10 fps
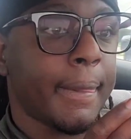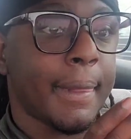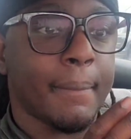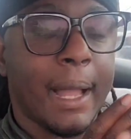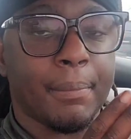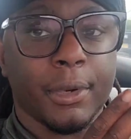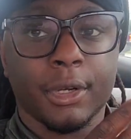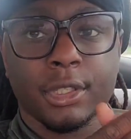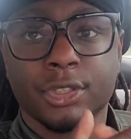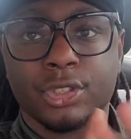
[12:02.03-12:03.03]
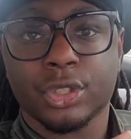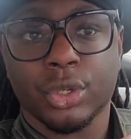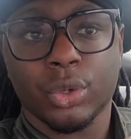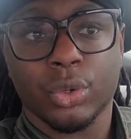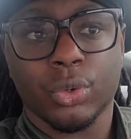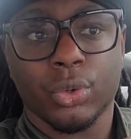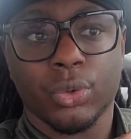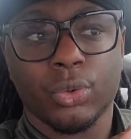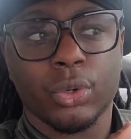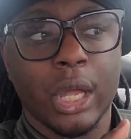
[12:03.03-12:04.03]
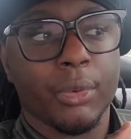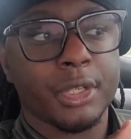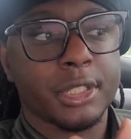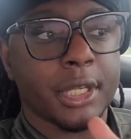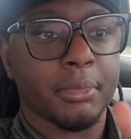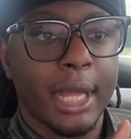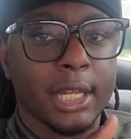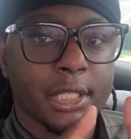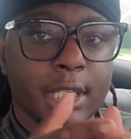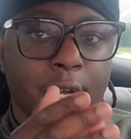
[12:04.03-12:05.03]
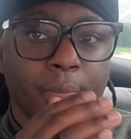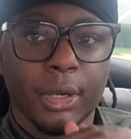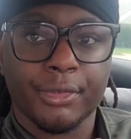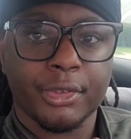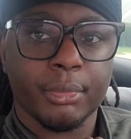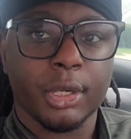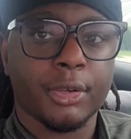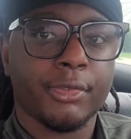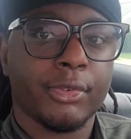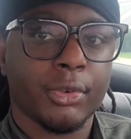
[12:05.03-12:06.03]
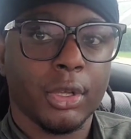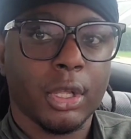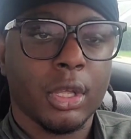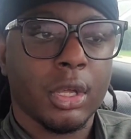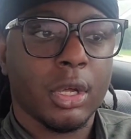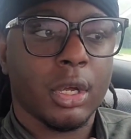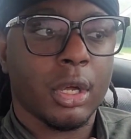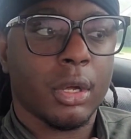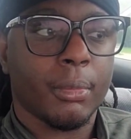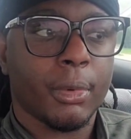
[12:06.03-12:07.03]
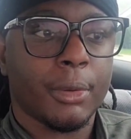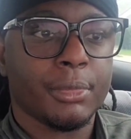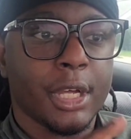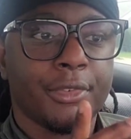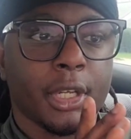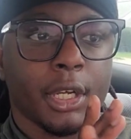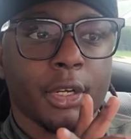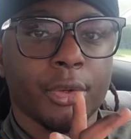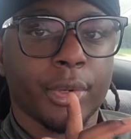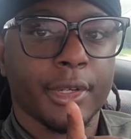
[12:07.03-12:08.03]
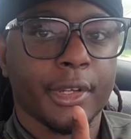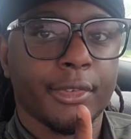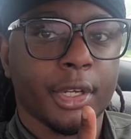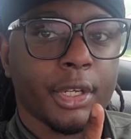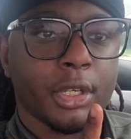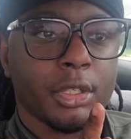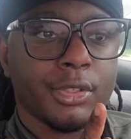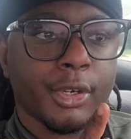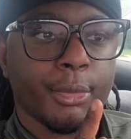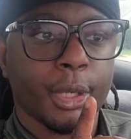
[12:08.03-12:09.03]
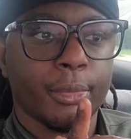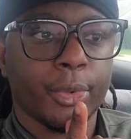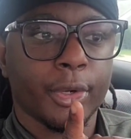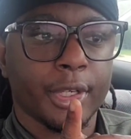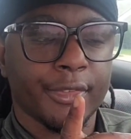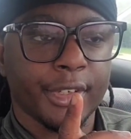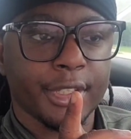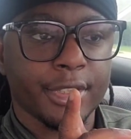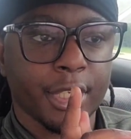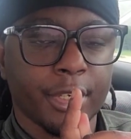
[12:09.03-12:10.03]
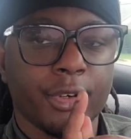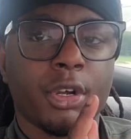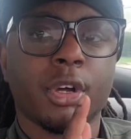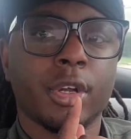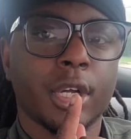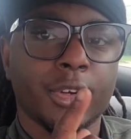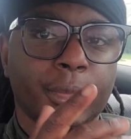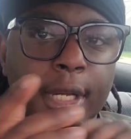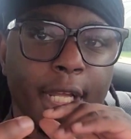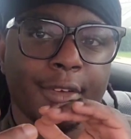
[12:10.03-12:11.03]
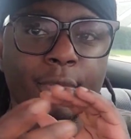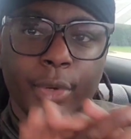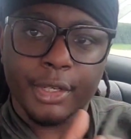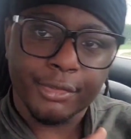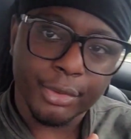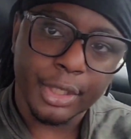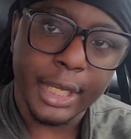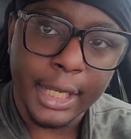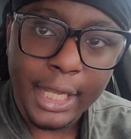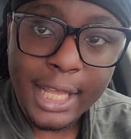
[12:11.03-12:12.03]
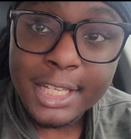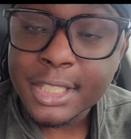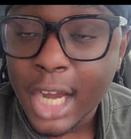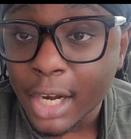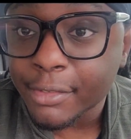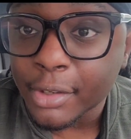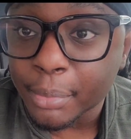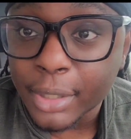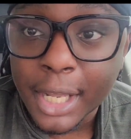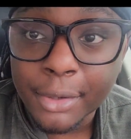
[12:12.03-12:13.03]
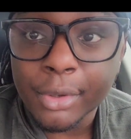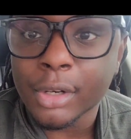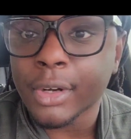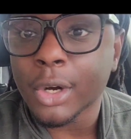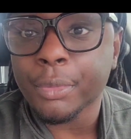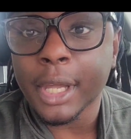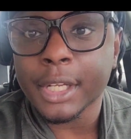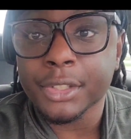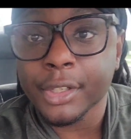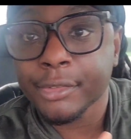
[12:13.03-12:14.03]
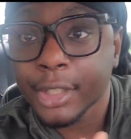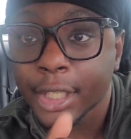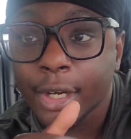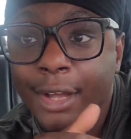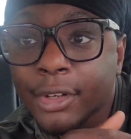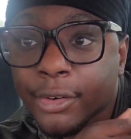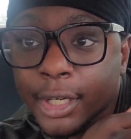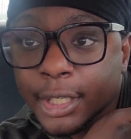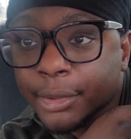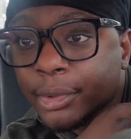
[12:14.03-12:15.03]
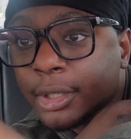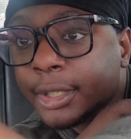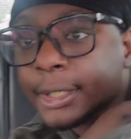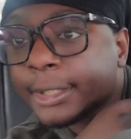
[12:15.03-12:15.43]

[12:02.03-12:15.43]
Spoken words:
in my book. So I would say balance out month to month. I'm definitely going to do a dividend, talk about more dividends later on. Everybody have a wonderful day. Sorry for the prattle off. I hope you enjoyed the video. Have a great day one.